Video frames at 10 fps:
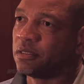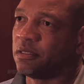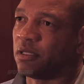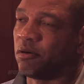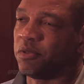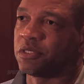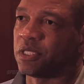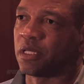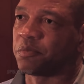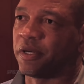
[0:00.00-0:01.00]
You know, we
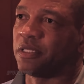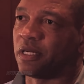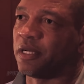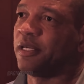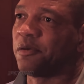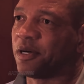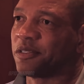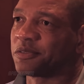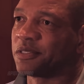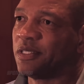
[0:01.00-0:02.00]
celebrated our
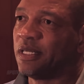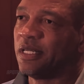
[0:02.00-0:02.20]
heroes.